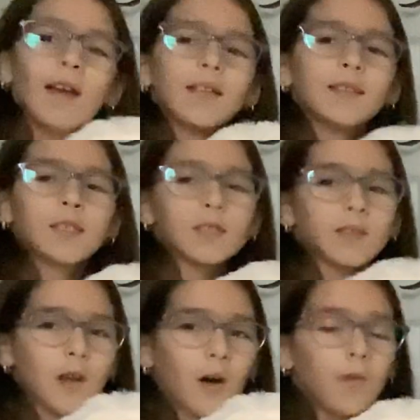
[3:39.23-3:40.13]
This is
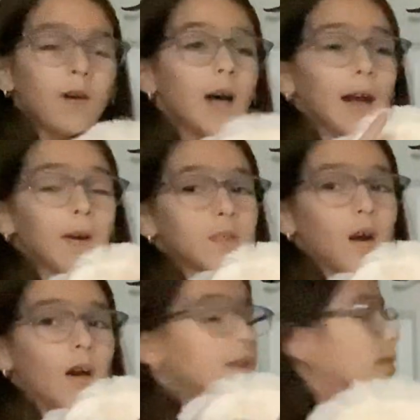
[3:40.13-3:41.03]
Snow, Echo's
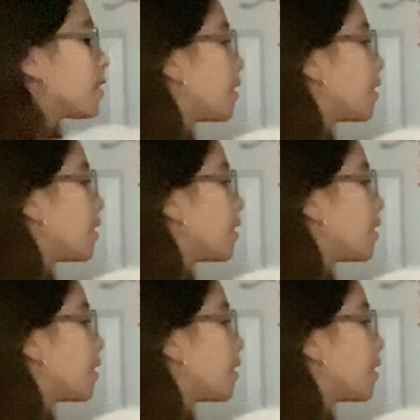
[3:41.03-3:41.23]
aunt,